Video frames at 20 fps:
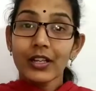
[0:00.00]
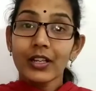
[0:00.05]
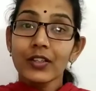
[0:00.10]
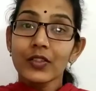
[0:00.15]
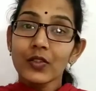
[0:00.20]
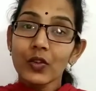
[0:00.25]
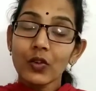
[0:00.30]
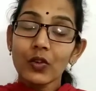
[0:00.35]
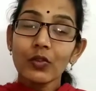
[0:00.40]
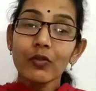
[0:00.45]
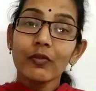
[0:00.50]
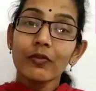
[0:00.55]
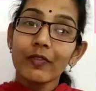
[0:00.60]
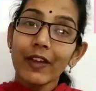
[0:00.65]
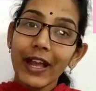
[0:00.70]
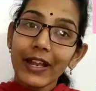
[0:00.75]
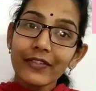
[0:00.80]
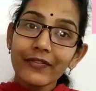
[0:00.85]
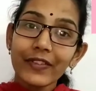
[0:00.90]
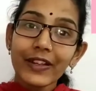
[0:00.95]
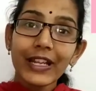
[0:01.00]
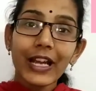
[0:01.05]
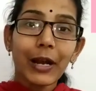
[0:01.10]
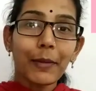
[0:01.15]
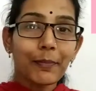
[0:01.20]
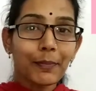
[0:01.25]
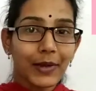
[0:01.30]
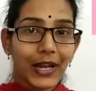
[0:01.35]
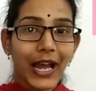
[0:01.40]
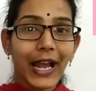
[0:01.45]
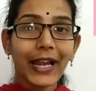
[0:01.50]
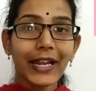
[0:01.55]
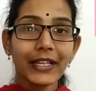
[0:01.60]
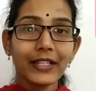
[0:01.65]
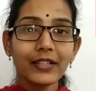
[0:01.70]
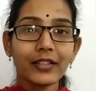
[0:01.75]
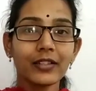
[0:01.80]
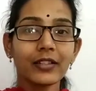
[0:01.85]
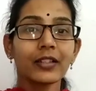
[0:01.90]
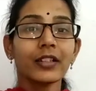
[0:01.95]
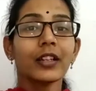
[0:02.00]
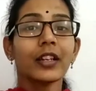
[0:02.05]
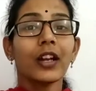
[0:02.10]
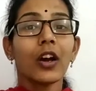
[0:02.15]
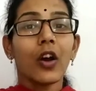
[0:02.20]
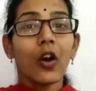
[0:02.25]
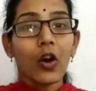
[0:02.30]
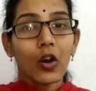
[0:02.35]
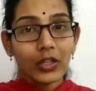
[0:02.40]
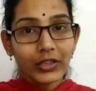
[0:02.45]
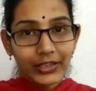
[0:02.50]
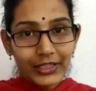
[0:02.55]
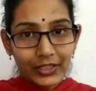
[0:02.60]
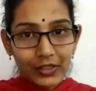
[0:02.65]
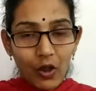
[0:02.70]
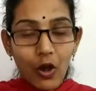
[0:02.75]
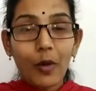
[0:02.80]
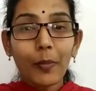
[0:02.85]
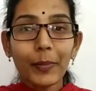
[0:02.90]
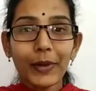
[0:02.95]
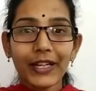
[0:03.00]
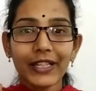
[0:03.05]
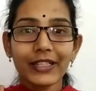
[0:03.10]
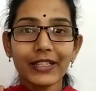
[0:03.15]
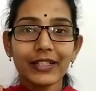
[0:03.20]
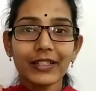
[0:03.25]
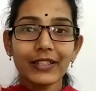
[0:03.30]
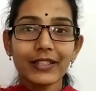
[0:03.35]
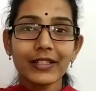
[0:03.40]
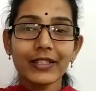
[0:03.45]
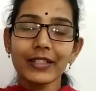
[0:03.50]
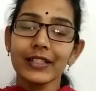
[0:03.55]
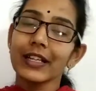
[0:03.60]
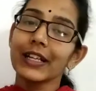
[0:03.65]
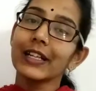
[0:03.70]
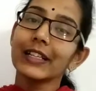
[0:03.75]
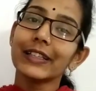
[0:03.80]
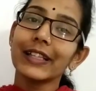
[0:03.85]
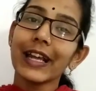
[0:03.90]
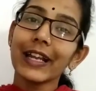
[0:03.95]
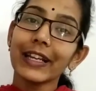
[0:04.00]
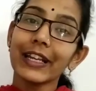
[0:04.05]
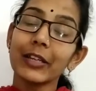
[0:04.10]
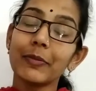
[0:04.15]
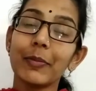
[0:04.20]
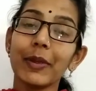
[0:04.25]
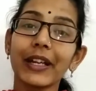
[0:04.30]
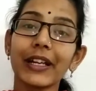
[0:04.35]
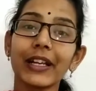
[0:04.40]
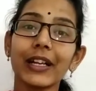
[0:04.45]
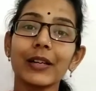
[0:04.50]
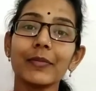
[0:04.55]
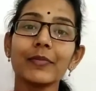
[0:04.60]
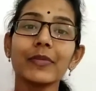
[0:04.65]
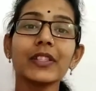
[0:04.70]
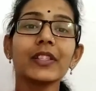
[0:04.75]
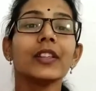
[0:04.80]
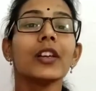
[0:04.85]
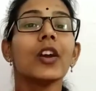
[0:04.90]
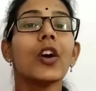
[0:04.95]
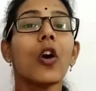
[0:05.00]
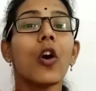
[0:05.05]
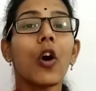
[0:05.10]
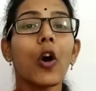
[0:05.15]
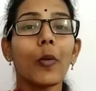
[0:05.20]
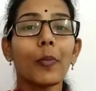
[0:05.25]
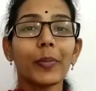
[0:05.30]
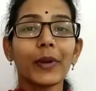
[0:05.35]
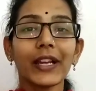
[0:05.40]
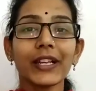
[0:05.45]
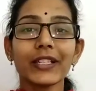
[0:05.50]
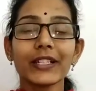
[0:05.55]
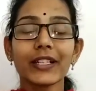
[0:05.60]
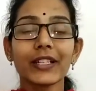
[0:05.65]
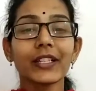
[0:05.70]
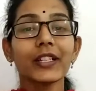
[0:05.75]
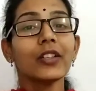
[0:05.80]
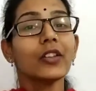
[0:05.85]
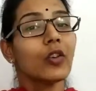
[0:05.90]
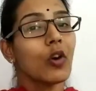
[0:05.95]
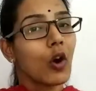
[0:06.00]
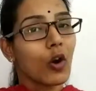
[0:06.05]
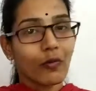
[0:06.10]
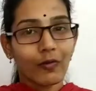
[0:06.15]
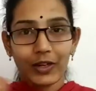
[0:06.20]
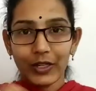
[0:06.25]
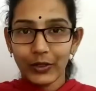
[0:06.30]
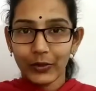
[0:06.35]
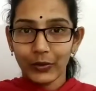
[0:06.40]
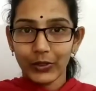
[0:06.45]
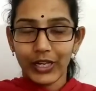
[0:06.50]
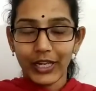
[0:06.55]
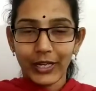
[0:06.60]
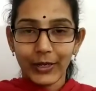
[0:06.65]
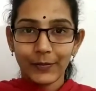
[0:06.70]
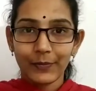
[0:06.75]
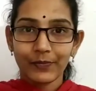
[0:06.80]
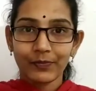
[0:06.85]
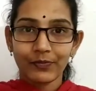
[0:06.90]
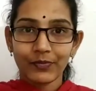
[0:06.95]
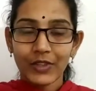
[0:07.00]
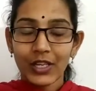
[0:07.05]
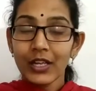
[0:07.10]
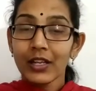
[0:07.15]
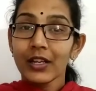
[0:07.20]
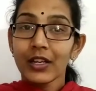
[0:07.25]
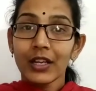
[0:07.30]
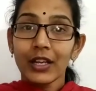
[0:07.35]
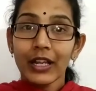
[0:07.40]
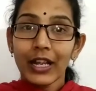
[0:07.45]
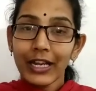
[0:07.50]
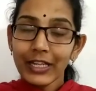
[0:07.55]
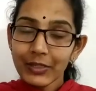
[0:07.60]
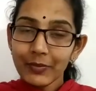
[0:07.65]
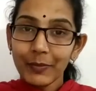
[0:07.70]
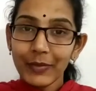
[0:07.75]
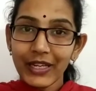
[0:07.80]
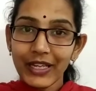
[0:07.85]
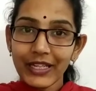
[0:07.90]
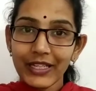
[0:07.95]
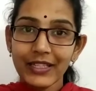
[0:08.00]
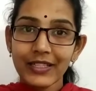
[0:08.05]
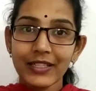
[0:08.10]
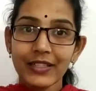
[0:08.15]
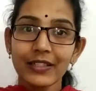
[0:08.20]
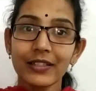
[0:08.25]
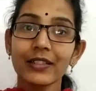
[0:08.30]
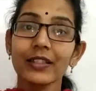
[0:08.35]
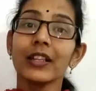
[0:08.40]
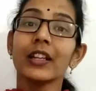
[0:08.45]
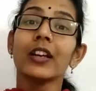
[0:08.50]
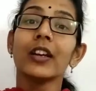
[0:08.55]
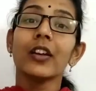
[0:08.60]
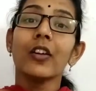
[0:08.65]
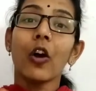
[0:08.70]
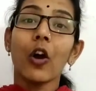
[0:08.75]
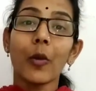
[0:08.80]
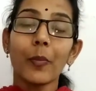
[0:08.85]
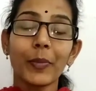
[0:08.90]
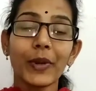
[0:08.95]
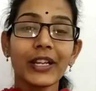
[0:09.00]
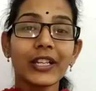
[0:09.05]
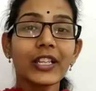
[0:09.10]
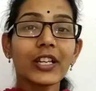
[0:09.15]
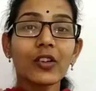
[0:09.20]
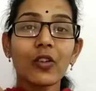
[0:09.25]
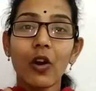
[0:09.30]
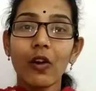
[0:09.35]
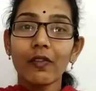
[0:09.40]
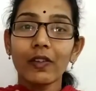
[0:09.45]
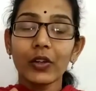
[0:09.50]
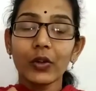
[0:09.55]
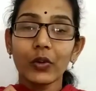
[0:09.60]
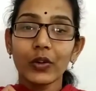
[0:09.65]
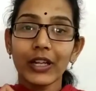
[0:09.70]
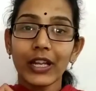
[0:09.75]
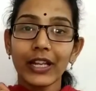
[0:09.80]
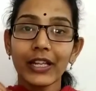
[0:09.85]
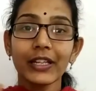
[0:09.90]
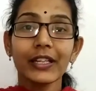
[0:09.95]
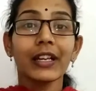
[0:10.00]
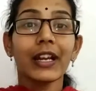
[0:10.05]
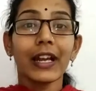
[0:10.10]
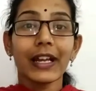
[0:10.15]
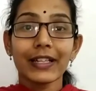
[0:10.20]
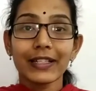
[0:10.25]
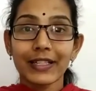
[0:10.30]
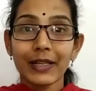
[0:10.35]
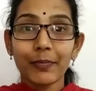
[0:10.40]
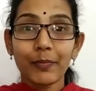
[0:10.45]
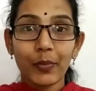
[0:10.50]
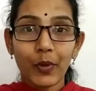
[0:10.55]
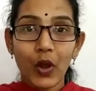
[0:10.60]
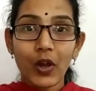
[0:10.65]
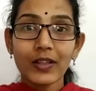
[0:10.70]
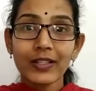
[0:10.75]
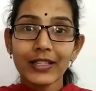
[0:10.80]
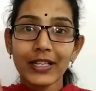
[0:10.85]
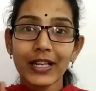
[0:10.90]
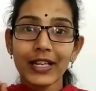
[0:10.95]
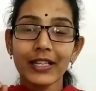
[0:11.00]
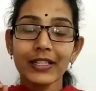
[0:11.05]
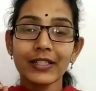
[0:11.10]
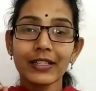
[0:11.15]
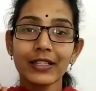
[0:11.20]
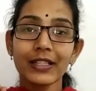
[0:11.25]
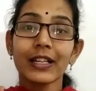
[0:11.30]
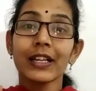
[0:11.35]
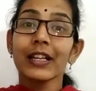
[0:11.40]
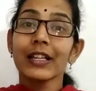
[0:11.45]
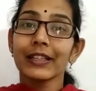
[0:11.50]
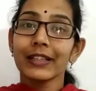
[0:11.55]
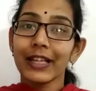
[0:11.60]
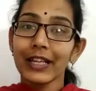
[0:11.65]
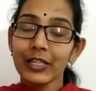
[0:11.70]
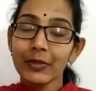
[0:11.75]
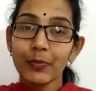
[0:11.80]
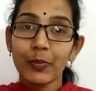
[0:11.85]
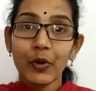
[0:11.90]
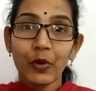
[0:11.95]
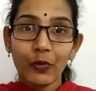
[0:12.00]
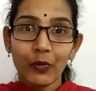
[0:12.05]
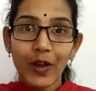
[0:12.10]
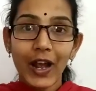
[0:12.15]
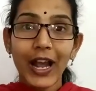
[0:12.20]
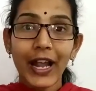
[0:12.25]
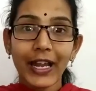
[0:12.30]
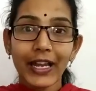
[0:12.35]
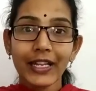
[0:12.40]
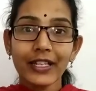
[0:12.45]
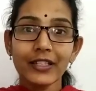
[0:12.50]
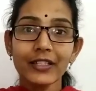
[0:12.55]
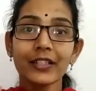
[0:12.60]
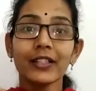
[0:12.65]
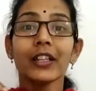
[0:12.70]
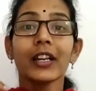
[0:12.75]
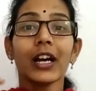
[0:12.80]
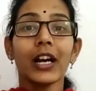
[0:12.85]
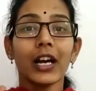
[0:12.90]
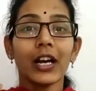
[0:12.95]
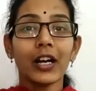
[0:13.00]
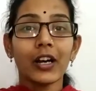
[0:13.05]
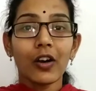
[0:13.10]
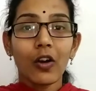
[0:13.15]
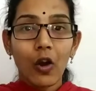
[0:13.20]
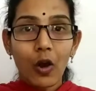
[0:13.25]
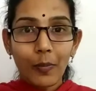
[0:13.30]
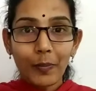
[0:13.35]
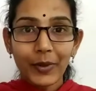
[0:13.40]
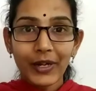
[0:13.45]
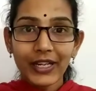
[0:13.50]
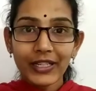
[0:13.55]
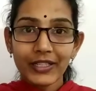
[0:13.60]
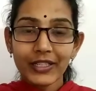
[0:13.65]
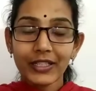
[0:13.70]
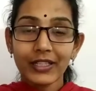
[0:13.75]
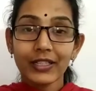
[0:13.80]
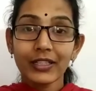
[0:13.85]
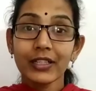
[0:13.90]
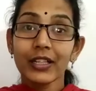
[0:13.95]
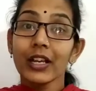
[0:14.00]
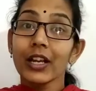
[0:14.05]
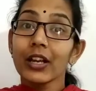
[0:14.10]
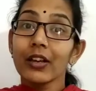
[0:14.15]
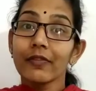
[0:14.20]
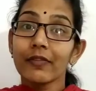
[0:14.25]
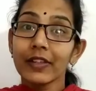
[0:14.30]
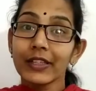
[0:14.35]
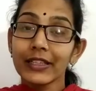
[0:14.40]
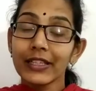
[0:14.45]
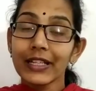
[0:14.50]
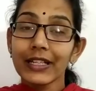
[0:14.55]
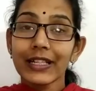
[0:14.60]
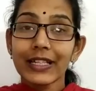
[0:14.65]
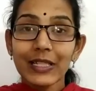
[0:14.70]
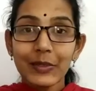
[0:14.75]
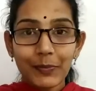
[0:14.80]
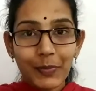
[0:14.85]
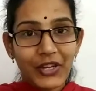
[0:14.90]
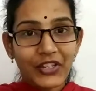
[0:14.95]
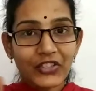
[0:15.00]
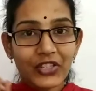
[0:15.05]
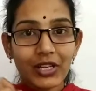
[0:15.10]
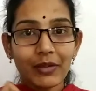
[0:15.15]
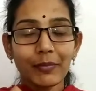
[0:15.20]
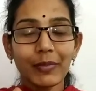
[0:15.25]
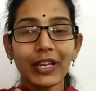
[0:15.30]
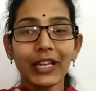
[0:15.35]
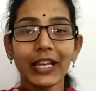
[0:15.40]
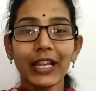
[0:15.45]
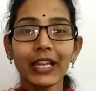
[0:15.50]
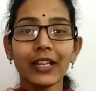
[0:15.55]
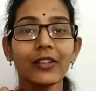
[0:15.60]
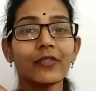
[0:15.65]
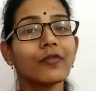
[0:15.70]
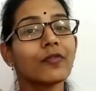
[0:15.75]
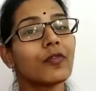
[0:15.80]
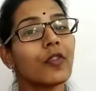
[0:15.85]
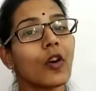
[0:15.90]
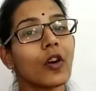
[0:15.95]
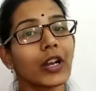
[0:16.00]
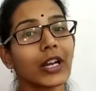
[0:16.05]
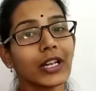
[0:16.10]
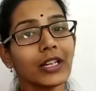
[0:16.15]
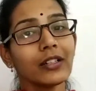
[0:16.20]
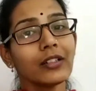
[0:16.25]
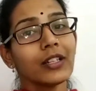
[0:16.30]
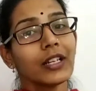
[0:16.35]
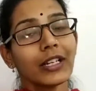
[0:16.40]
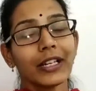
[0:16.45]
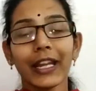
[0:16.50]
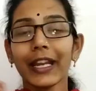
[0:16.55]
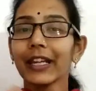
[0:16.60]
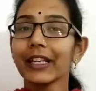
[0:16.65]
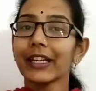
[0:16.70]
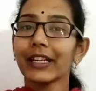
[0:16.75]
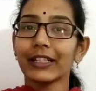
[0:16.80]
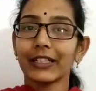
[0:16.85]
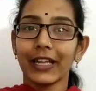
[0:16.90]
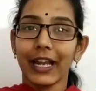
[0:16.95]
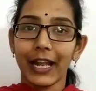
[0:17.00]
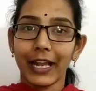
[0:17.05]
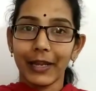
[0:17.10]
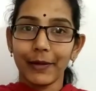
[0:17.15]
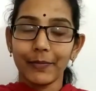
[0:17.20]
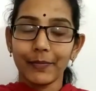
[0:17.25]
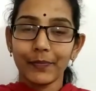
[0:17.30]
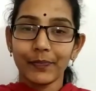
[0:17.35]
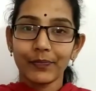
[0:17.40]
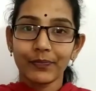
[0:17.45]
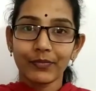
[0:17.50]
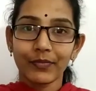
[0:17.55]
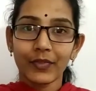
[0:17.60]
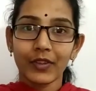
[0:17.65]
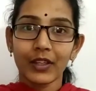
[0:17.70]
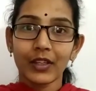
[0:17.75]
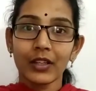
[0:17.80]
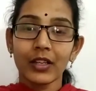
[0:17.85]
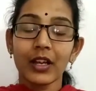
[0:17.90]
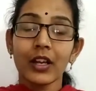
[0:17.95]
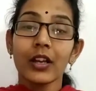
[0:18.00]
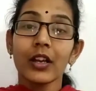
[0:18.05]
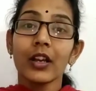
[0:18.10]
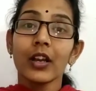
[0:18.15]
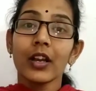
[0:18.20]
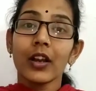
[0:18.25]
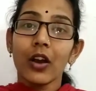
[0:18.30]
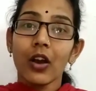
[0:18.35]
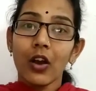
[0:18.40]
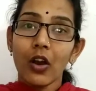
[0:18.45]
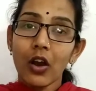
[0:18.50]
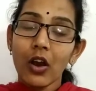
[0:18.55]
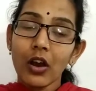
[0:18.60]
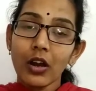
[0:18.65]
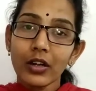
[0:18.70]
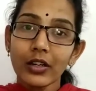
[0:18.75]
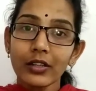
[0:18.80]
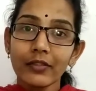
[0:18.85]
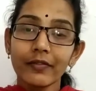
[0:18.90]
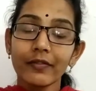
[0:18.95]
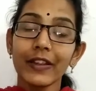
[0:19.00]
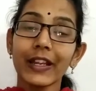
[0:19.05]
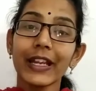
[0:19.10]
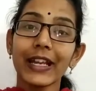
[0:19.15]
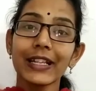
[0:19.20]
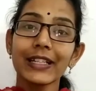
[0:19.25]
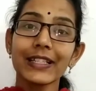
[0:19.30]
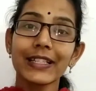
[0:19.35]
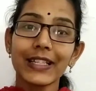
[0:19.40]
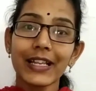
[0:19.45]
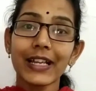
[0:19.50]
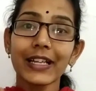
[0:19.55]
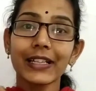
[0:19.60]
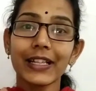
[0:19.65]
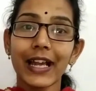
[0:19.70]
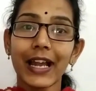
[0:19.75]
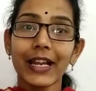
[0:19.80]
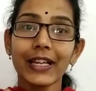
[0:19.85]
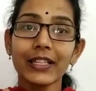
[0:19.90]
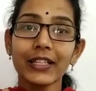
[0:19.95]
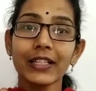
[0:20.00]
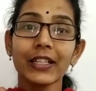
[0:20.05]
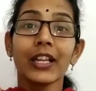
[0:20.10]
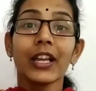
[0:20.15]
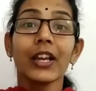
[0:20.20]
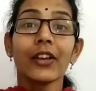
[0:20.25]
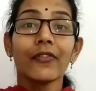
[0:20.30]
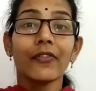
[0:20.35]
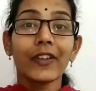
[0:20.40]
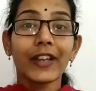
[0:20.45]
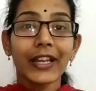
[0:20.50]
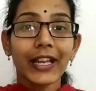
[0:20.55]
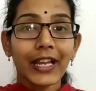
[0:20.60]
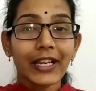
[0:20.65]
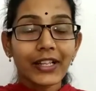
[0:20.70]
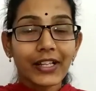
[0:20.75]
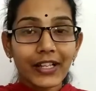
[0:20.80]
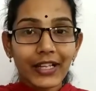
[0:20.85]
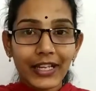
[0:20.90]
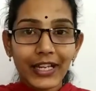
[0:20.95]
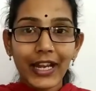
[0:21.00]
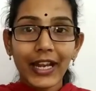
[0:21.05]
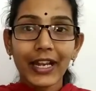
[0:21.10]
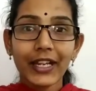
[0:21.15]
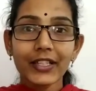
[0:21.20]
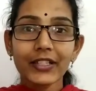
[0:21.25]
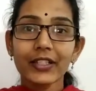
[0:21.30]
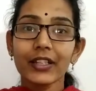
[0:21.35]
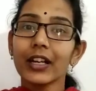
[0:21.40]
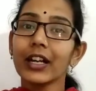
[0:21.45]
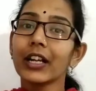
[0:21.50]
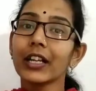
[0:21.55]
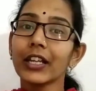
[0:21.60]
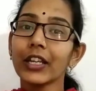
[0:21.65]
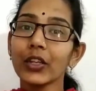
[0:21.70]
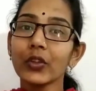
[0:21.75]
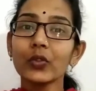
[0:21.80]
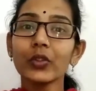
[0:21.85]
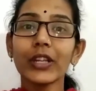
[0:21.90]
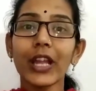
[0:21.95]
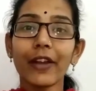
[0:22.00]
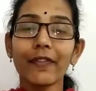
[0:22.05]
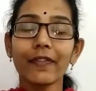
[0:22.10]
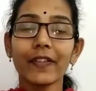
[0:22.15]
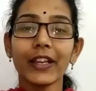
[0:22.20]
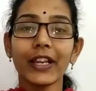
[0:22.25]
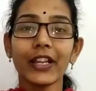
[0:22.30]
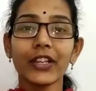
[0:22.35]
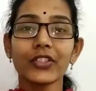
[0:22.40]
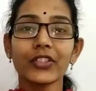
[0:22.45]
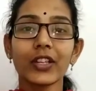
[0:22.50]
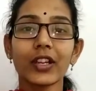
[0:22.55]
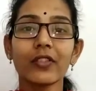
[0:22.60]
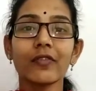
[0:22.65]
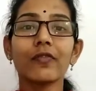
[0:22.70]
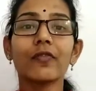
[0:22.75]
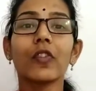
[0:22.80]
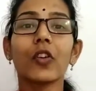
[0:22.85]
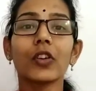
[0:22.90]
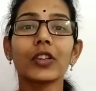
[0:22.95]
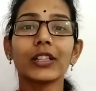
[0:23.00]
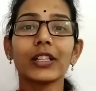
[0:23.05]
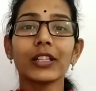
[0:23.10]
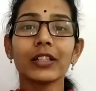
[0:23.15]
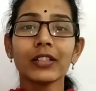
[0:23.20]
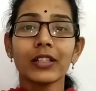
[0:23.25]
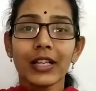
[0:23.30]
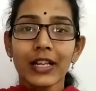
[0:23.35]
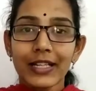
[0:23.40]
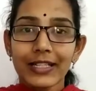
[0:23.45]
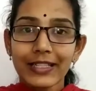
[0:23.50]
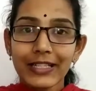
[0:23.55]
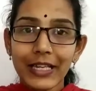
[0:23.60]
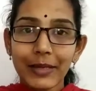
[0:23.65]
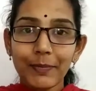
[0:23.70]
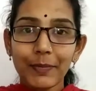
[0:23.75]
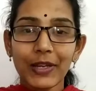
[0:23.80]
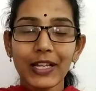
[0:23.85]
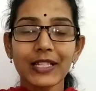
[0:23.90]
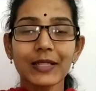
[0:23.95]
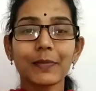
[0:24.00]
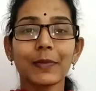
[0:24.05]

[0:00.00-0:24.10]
So when we apply it on the operators, then it becomes operator overloading. It means operator overloading is a process that provides an operator with the special meaning for a data type. Or we can say that we can create a new definition for the C++